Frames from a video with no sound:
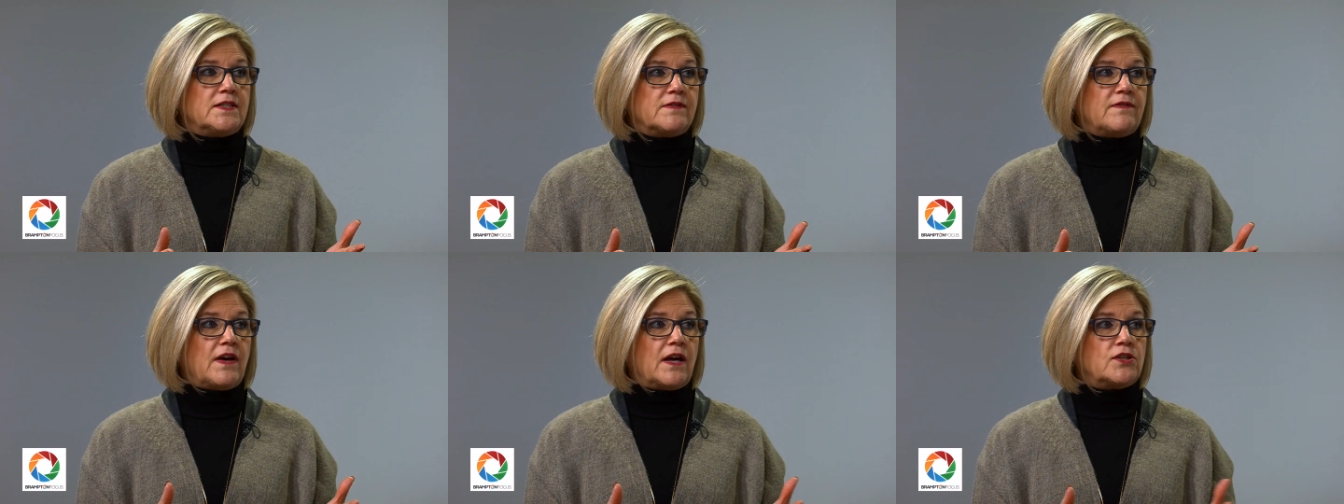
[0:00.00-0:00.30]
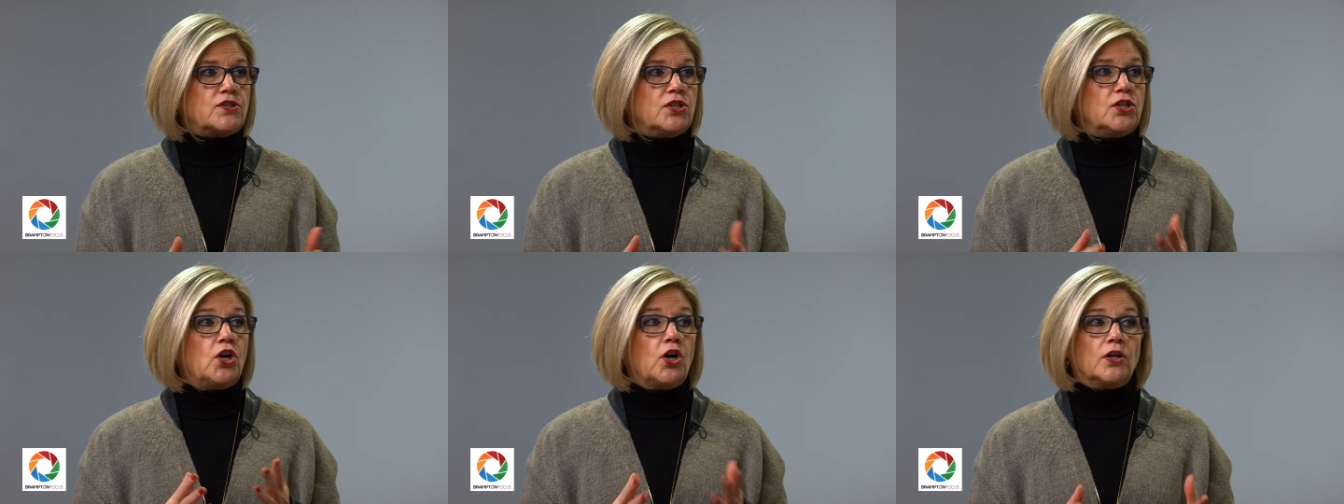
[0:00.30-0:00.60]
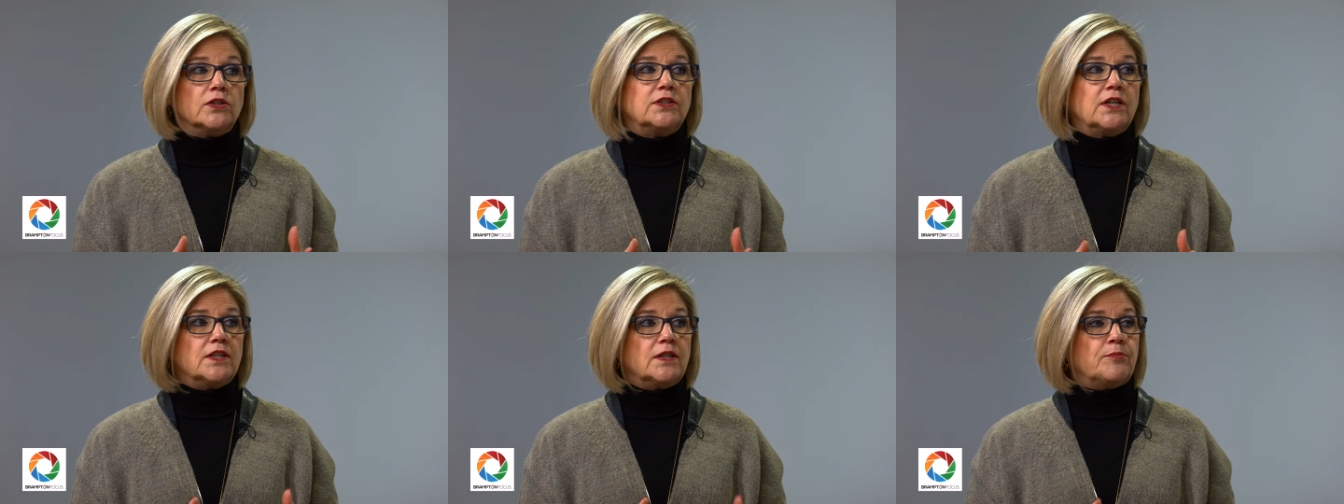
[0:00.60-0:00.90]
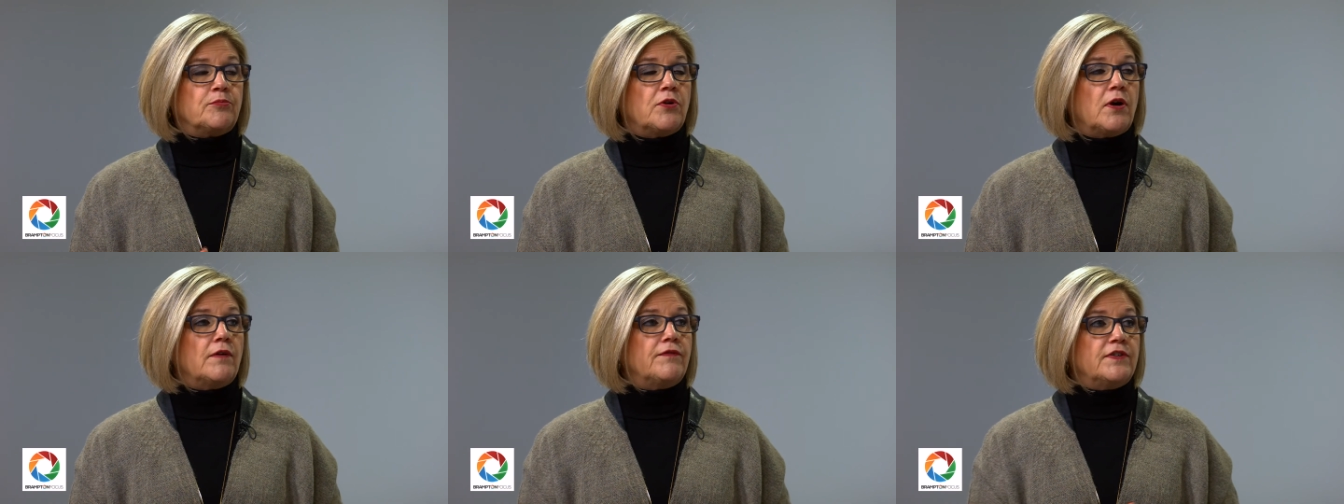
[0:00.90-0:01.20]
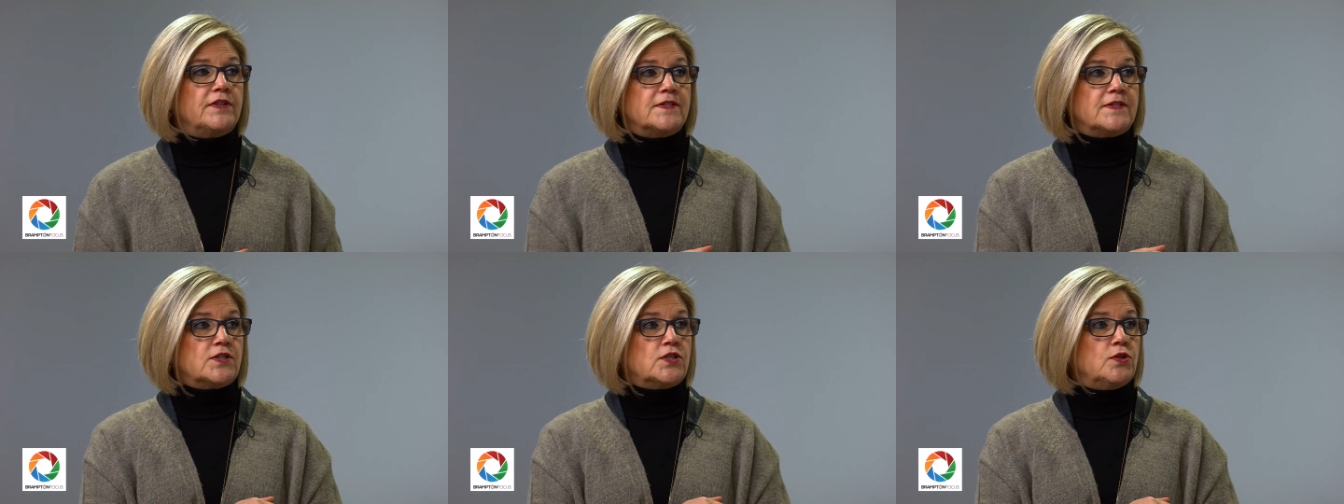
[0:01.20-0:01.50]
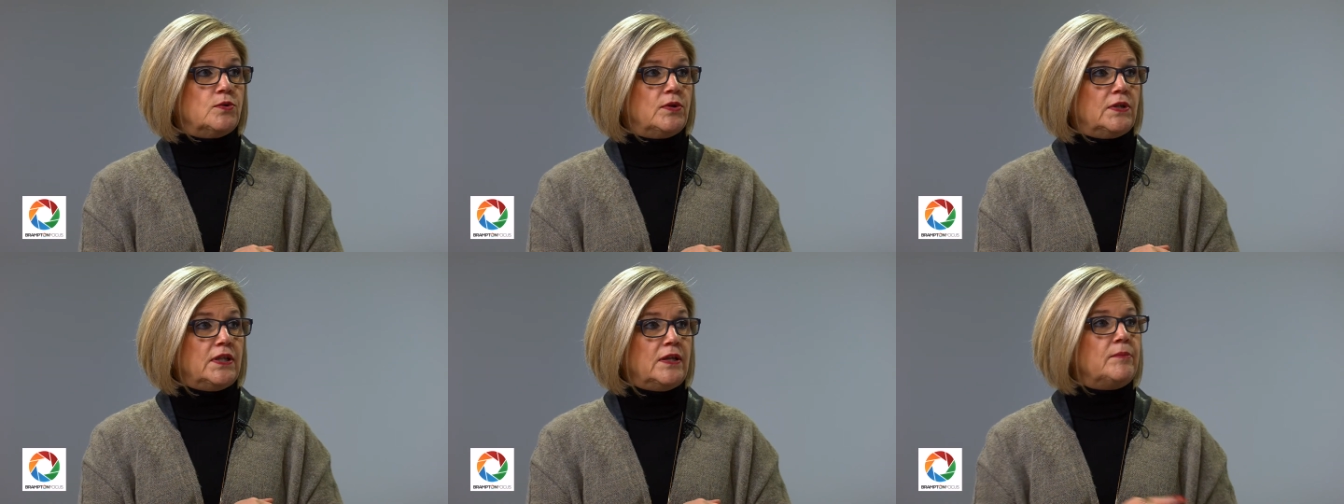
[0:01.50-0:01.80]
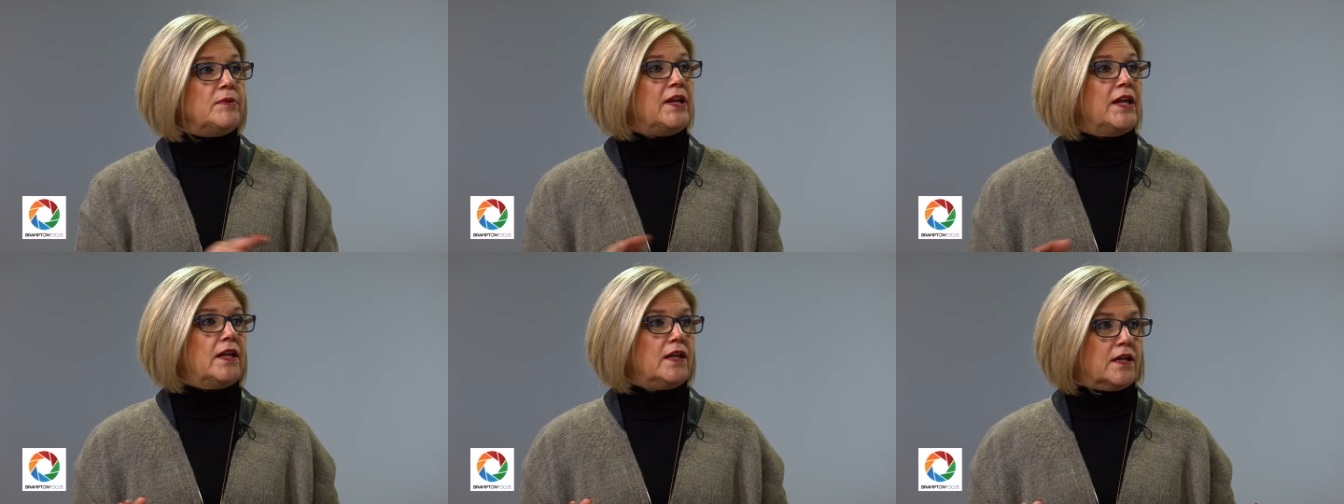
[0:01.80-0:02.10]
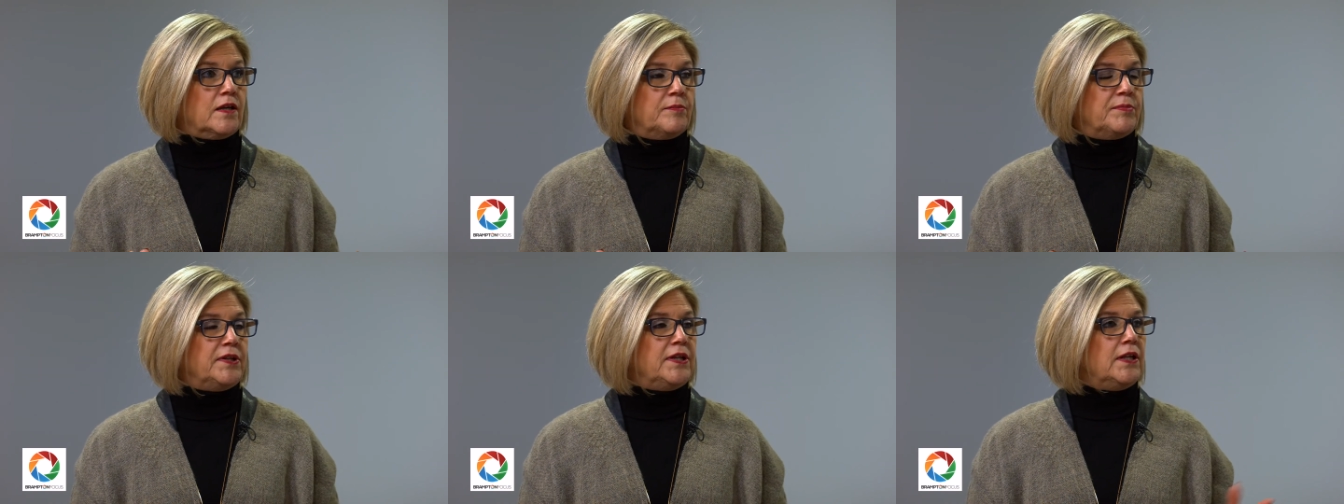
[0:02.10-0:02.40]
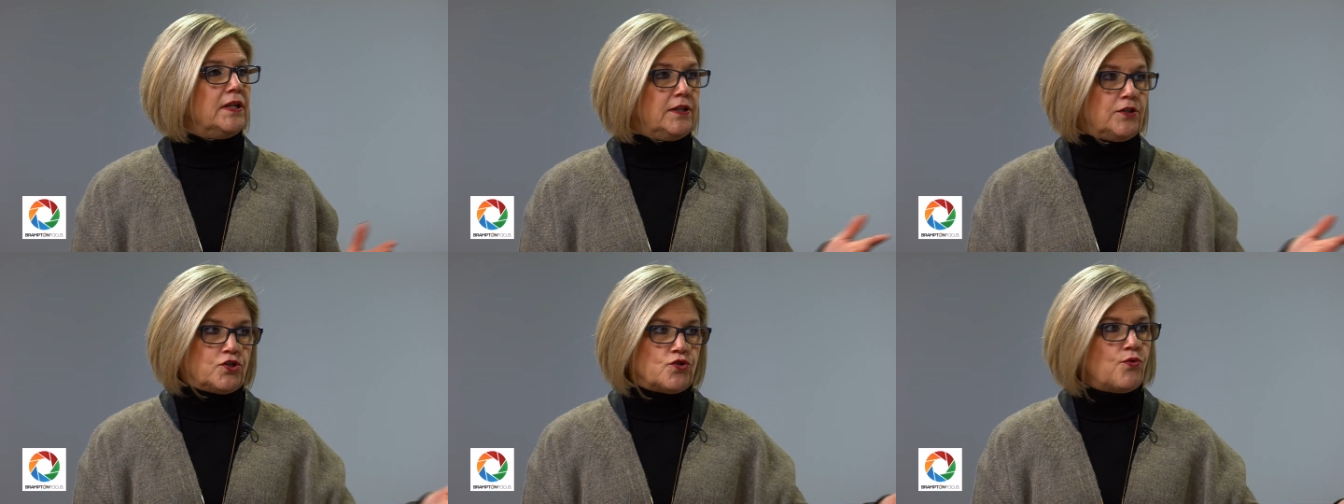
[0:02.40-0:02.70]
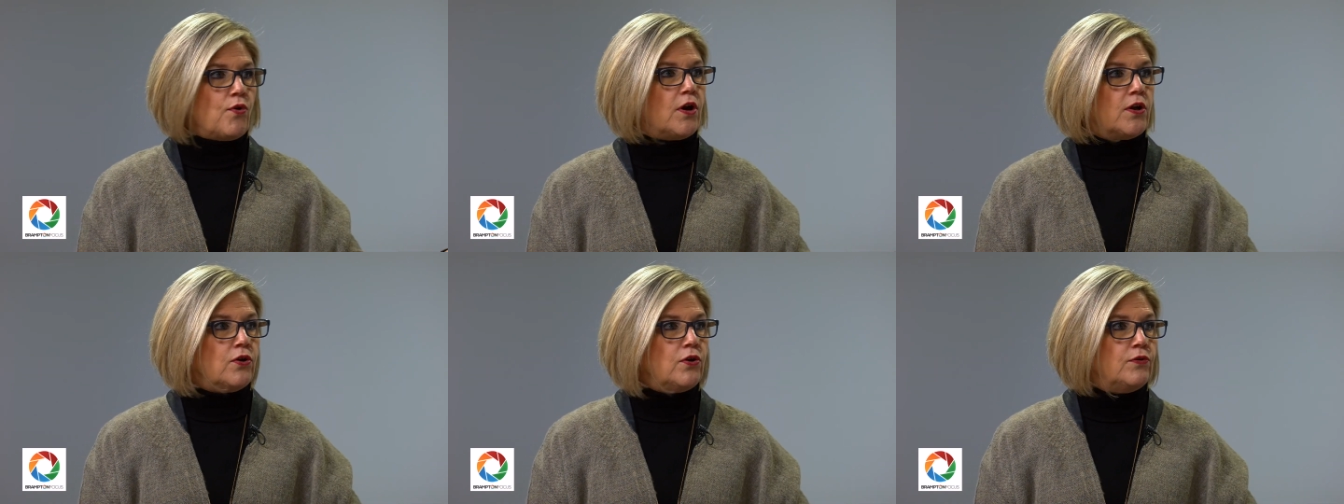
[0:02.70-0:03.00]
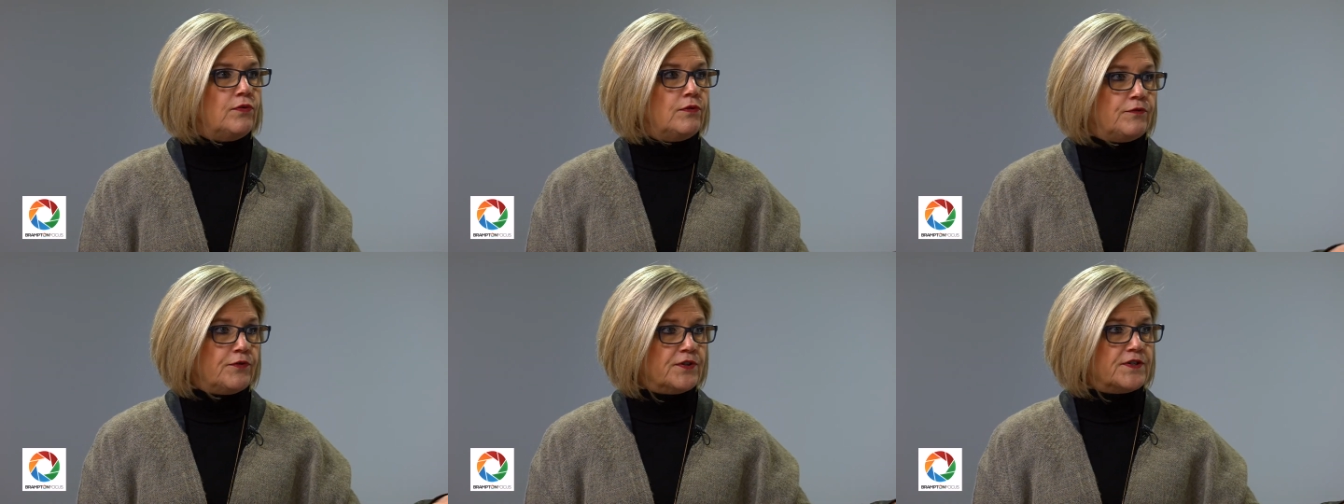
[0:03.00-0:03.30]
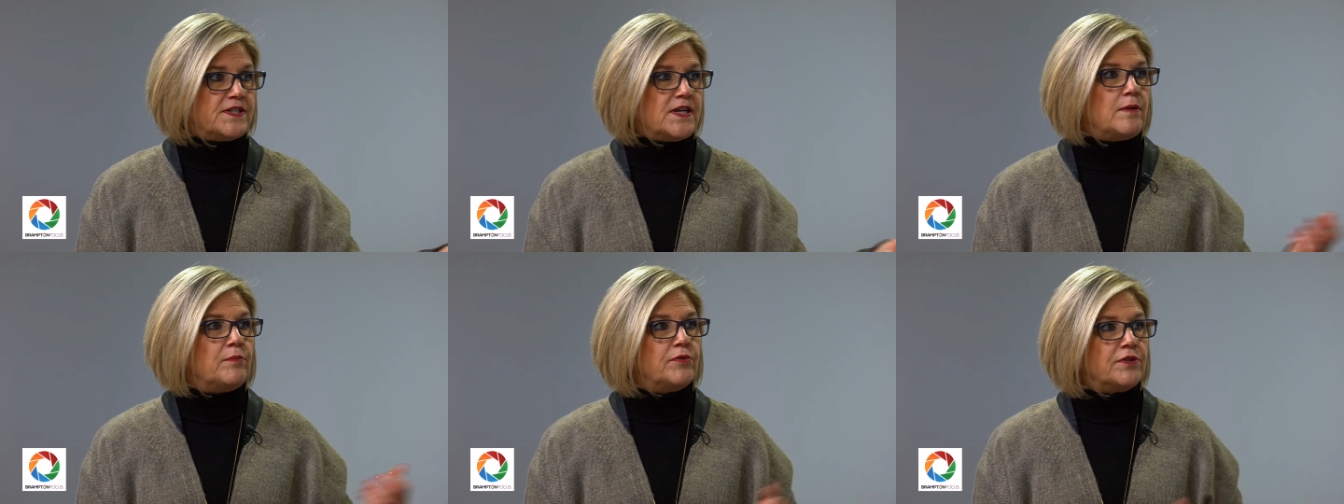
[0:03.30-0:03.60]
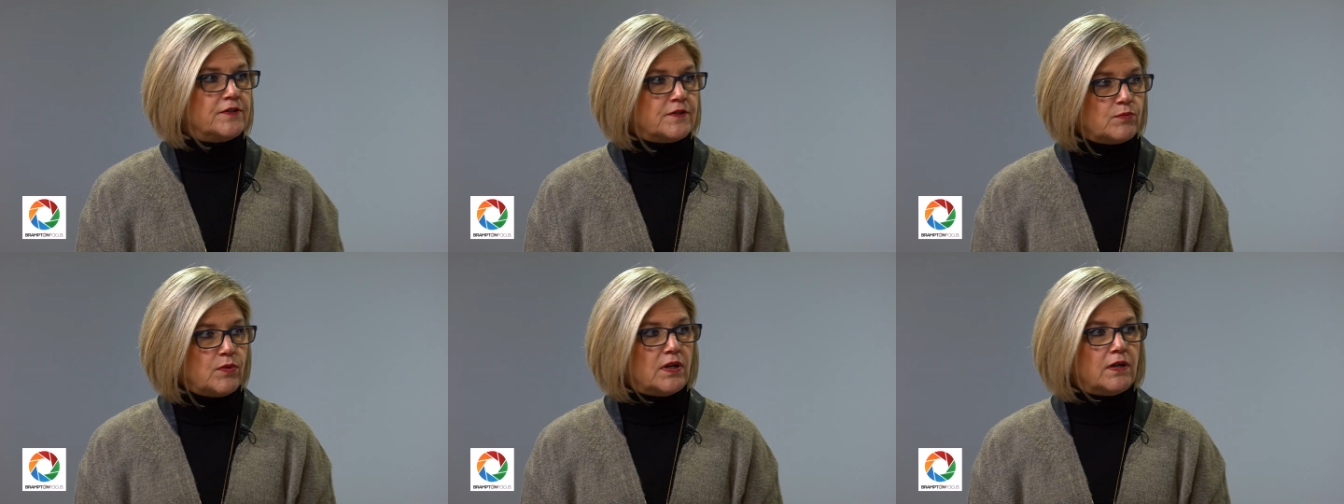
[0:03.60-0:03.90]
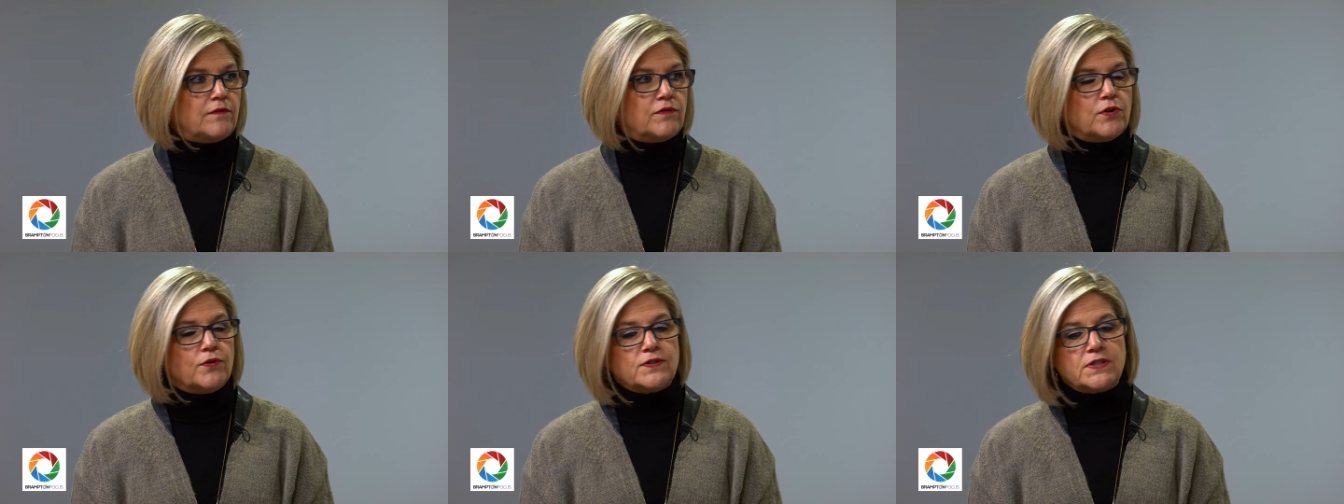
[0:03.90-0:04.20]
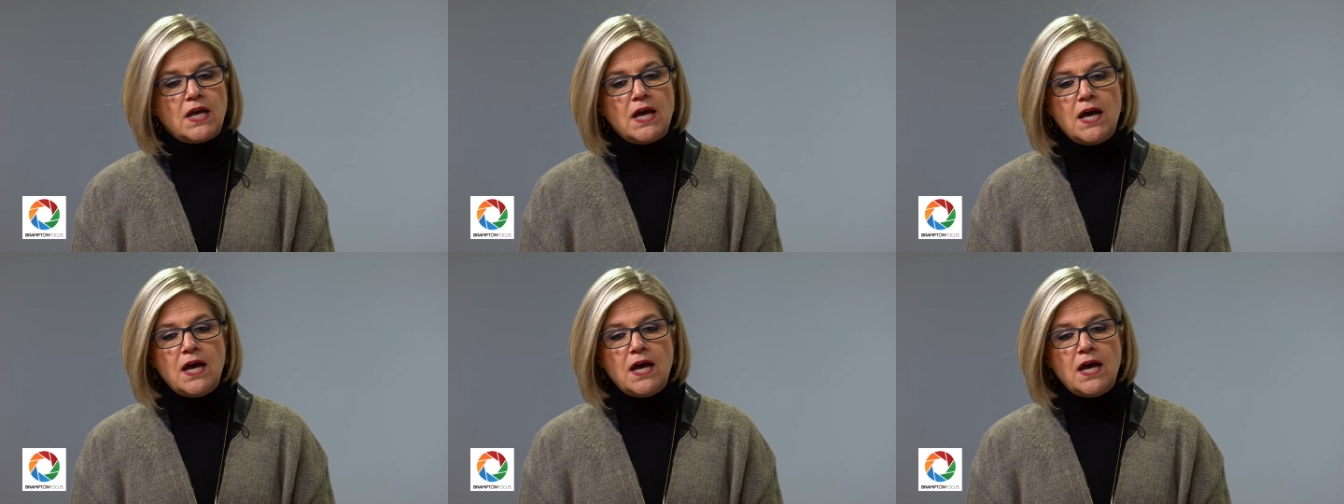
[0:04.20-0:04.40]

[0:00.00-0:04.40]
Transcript: have actually called on the province to eliminate it completely. Toronto, for example, is one of those.